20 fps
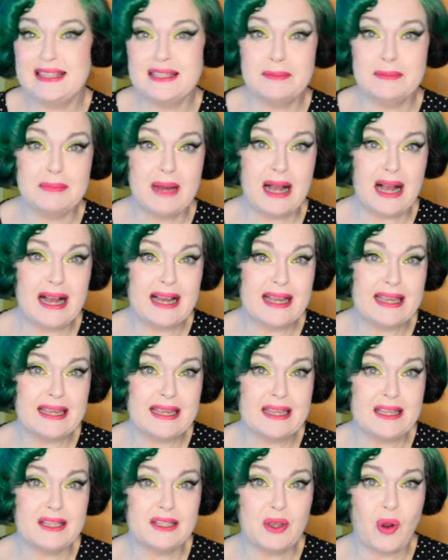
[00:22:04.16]

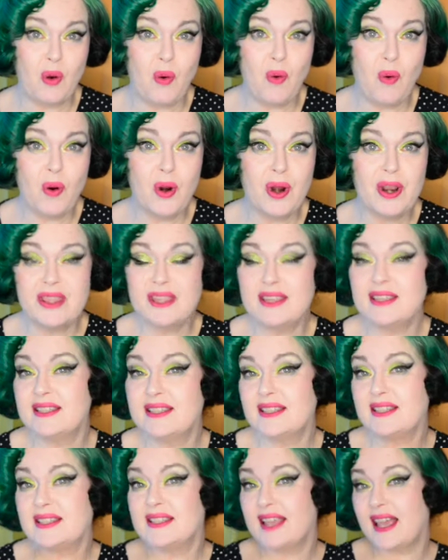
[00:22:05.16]
demise, or the
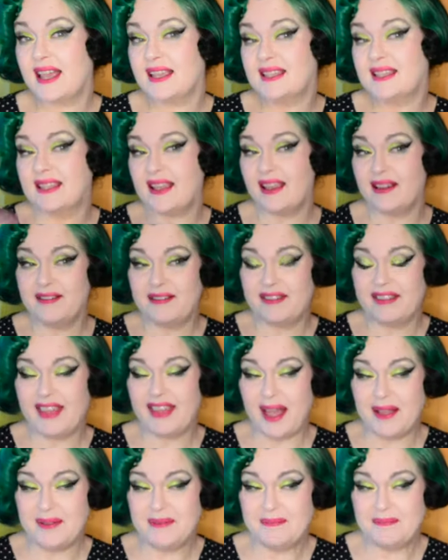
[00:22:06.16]
success of
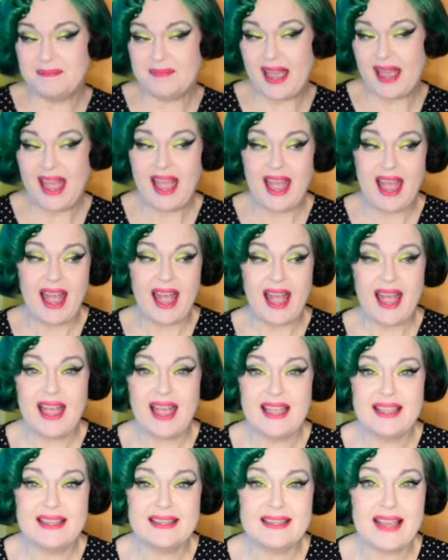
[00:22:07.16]
them.
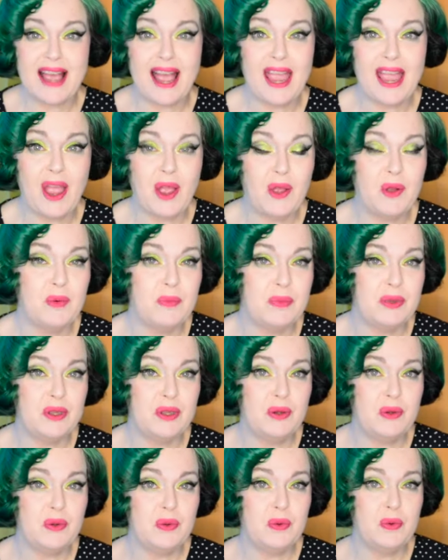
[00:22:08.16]
And I hope
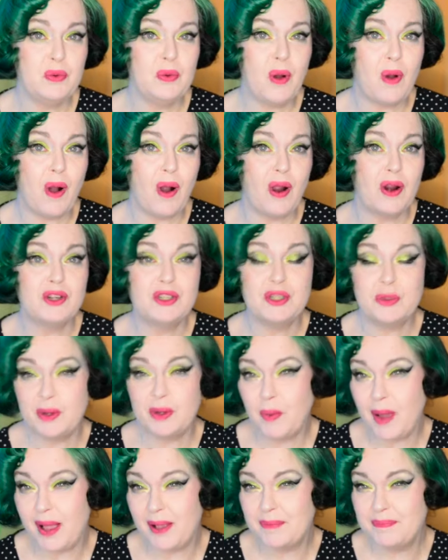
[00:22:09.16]
you are doing
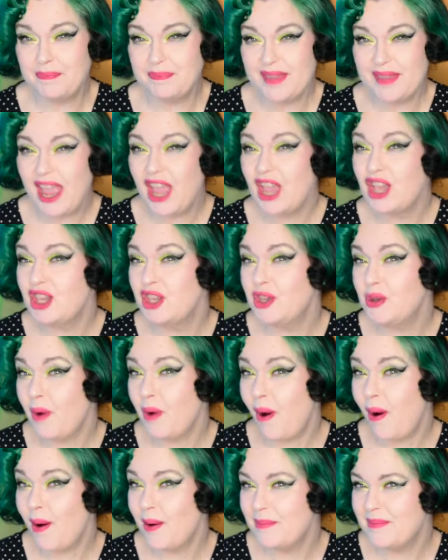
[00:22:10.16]
well. You
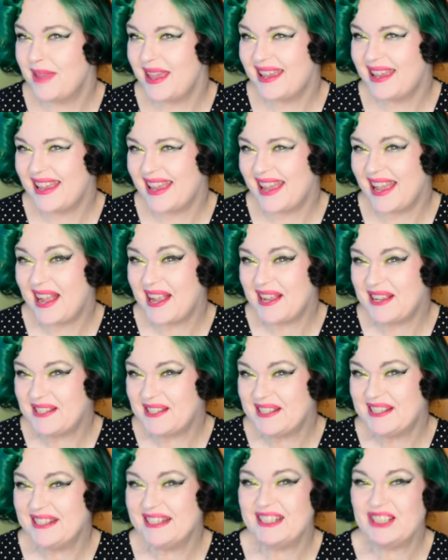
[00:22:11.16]
are making
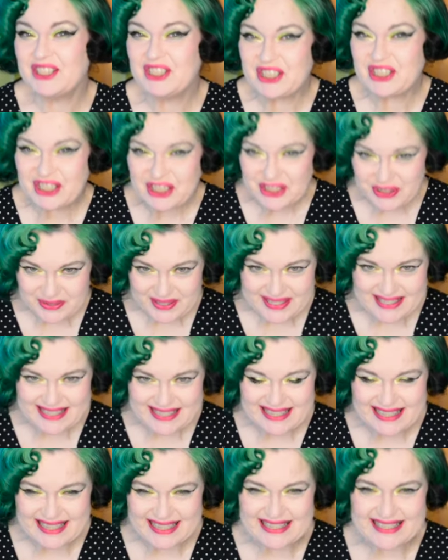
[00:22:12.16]
good
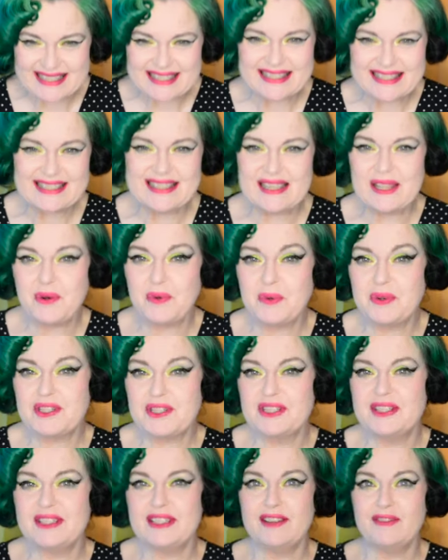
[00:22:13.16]
choices, is in the
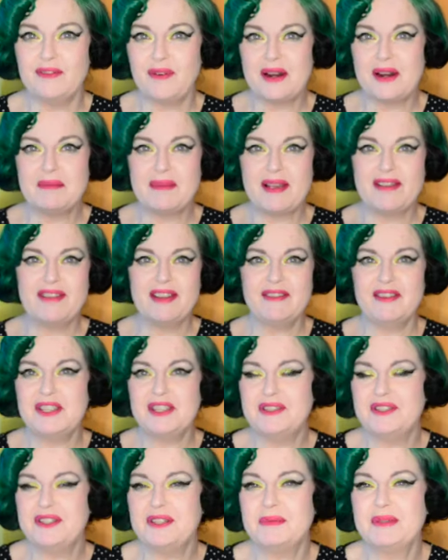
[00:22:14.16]
words of one of my favorite
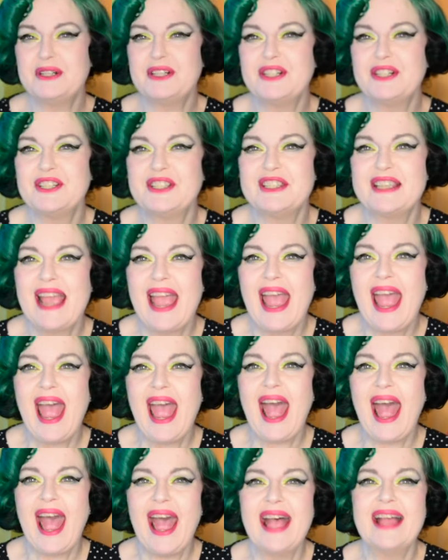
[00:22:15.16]
YouTubers.
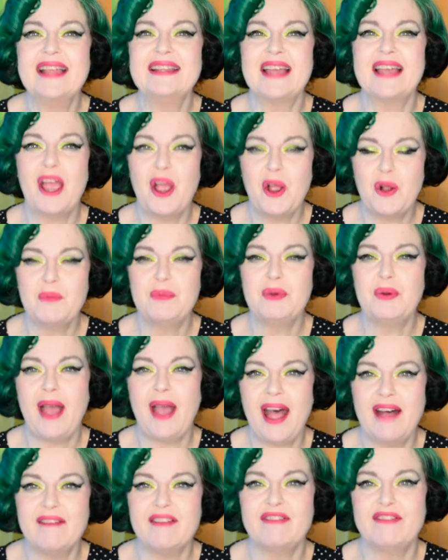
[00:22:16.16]
And I hope you
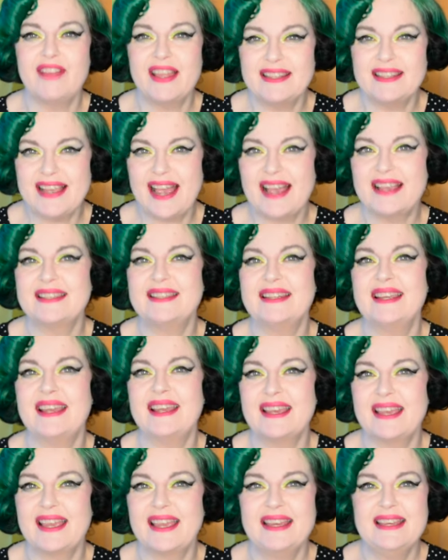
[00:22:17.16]
have a
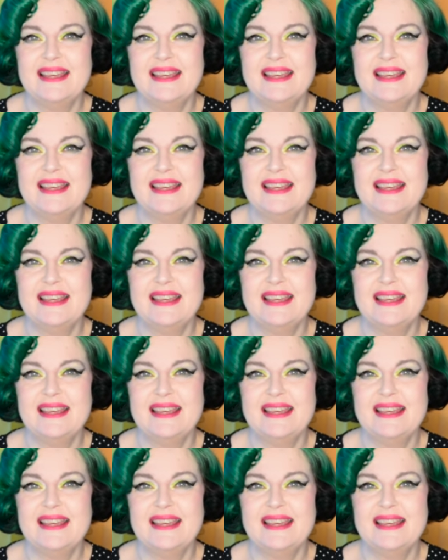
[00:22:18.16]
fantastic